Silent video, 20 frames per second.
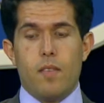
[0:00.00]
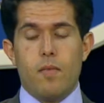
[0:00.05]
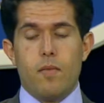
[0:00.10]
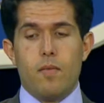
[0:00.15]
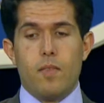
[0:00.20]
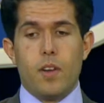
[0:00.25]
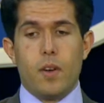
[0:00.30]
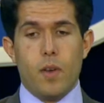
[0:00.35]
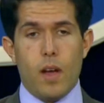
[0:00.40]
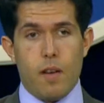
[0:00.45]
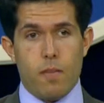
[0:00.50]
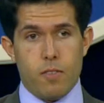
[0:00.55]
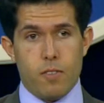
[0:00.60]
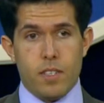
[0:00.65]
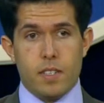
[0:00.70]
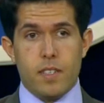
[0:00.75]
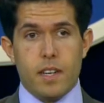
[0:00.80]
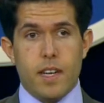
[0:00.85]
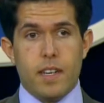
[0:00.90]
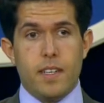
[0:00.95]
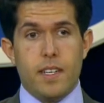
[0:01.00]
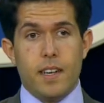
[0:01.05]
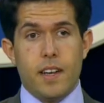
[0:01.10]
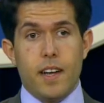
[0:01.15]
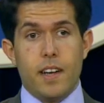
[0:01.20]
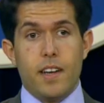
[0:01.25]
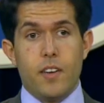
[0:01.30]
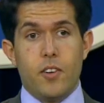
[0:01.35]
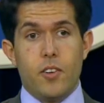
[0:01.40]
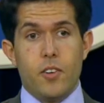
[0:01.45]
you know, ever since
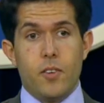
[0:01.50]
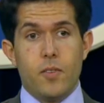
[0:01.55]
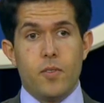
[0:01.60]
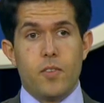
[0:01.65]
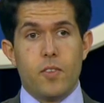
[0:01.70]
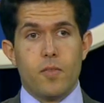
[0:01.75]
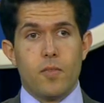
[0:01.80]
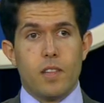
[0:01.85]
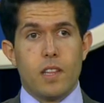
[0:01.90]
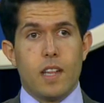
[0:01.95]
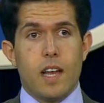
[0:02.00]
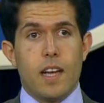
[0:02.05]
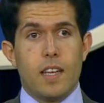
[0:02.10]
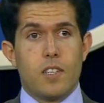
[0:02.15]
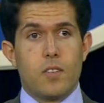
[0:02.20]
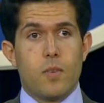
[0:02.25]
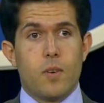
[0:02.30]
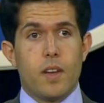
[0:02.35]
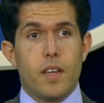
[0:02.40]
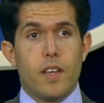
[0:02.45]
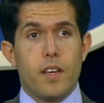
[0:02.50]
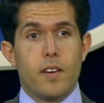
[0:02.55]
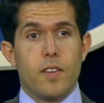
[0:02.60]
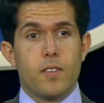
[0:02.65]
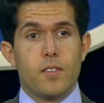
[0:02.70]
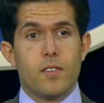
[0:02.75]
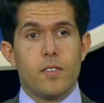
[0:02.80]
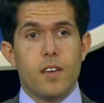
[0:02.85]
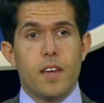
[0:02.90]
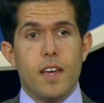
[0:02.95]
1992, so for the last 20
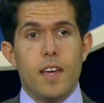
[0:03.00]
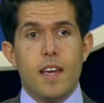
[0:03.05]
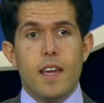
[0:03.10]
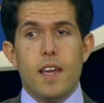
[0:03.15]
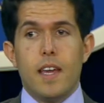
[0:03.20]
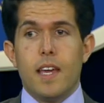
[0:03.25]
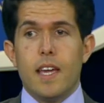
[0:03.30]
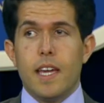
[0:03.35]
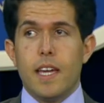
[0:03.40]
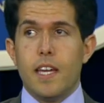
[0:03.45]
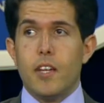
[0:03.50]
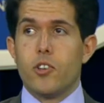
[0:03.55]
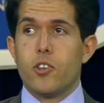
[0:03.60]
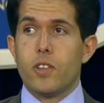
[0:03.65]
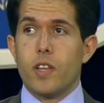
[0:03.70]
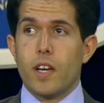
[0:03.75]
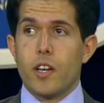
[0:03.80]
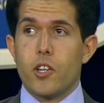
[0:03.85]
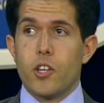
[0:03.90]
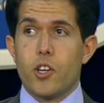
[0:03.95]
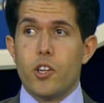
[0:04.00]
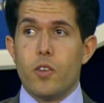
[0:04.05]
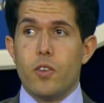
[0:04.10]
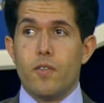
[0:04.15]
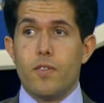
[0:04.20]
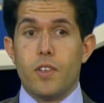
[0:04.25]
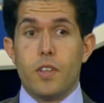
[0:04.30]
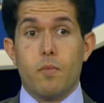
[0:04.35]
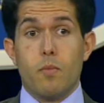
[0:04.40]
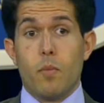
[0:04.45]
years, each election you have
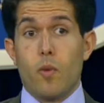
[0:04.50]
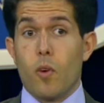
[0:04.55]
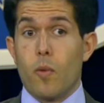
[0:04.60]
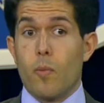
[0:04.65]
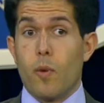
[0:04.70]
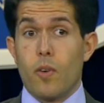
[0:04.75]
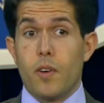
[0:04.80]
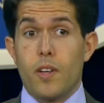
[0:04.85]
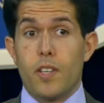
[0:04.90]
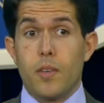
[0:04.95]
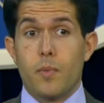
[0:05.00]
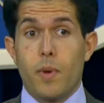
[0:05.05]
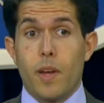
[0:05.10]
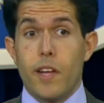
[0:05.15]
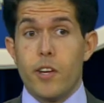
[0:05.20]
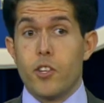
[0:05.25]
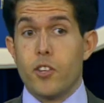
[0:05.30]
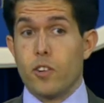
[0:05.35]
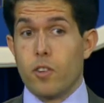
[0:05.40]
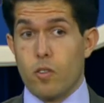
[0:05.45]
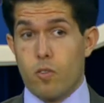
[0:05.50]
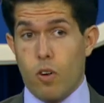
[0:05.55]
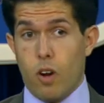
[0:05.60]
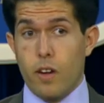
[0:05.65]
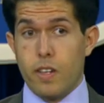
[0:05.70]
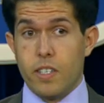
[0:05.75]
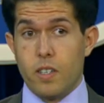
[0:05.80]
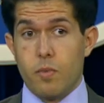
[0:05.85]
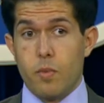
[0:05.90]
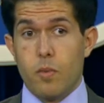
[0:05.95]
seen more participation
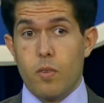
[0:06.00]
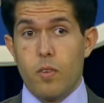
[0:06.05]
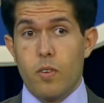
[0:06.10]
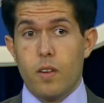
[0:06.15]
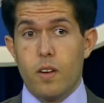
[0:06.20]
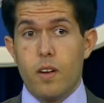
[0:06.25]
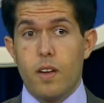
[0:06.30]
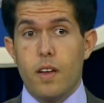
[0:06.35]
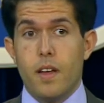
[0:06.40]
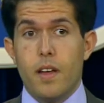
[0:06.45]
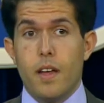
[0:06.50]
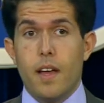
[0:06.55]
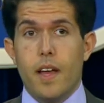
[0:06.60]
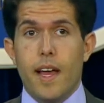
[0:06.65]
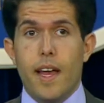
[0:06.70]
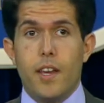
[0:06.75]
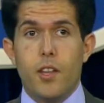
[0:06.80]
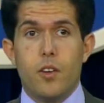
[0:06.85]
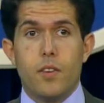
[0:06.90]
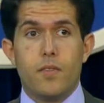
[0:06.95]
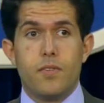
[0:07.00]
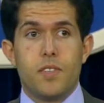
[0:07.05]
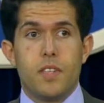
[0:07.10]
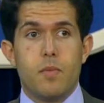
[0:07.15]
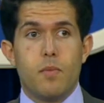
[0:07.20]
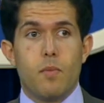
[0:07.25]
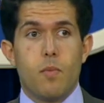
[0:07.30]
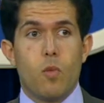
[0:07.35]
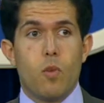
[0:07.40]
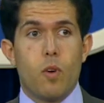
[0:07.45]
across the board, and you have
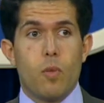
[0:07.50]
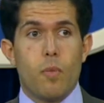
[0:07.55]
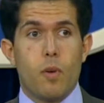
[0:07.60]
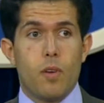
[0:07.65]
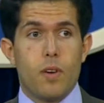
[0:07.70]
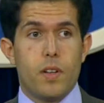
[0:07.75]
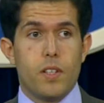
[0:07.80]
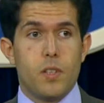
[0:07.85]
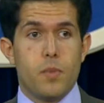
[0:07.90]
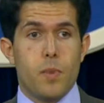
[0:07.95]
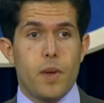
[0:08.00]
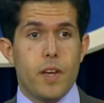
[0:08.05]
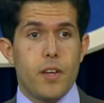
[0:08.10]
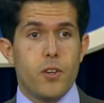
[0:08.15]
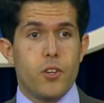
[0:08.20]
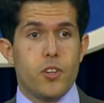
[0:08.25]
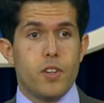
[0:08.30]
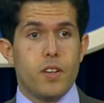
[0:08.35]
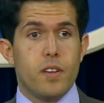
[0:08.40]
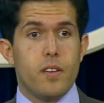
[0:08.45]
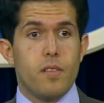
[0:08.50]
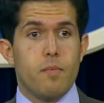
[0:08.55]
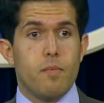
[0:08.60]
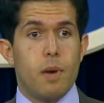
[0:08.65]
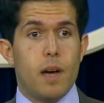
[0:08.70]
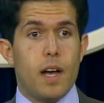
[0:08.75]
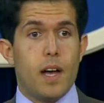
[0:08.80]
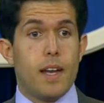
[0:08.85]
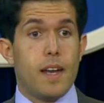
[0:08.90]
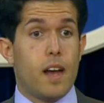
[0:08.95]
seen more participation
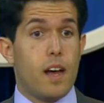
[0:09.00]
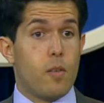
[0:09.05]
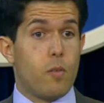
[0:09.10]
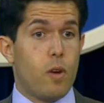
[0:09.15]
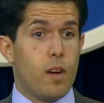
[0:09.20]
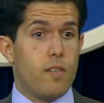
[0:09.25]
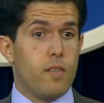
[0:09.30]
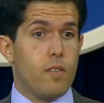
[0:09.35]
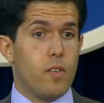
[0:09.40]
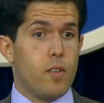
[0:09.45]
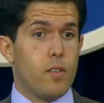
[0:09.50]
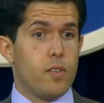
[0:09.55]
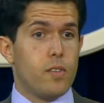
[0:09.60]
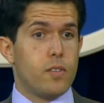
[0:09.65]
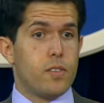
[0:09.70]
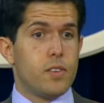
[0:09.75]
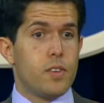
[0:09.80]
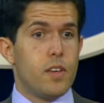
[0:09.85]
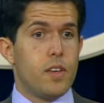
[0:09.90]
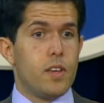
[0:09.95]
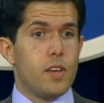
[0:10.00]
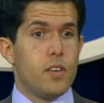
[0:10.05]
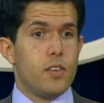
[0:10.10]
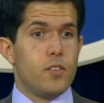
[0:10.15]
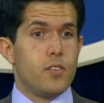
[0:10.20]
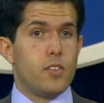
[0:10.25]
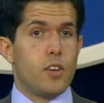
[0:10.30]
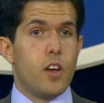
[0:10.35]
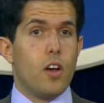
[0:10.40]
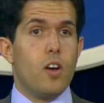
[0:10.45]
by non-white voters.
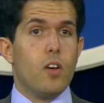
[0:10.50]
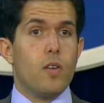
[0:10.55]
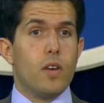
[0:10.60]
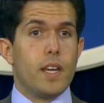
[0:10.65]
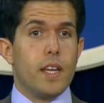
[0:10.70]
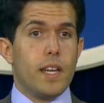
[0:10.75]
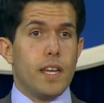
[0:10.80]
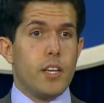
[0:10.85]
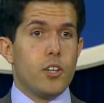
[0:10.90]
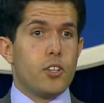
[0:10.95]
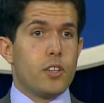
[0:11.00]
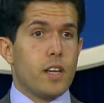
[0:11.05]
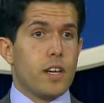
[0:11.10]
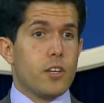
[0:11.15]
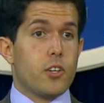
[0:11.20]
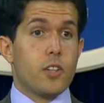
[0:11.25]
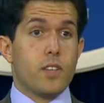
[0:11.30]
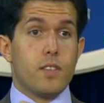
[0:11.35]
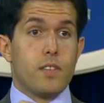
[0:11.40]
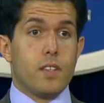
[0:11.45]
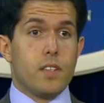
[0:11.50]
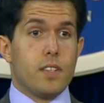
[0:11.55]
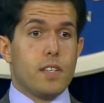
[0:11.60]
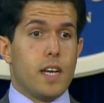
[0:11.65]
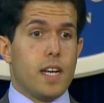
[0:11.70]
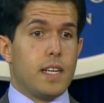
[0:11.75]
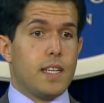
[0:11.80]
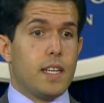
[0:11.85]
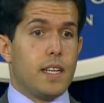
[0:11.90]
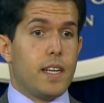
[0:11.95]
So in each election since
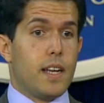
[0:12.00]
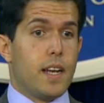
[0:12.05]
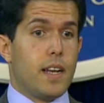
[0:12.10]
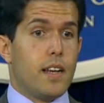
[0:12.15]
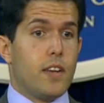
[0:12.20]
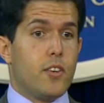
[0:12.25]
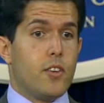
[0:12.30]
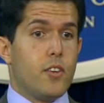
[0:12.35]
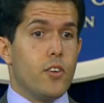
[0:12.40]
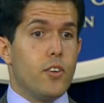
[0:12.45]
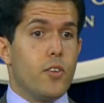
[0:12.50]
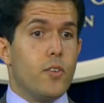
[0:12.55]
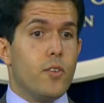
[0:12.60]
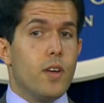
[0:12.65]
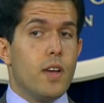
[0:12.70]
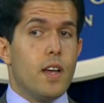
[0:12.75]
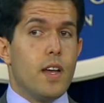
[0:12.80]
1992,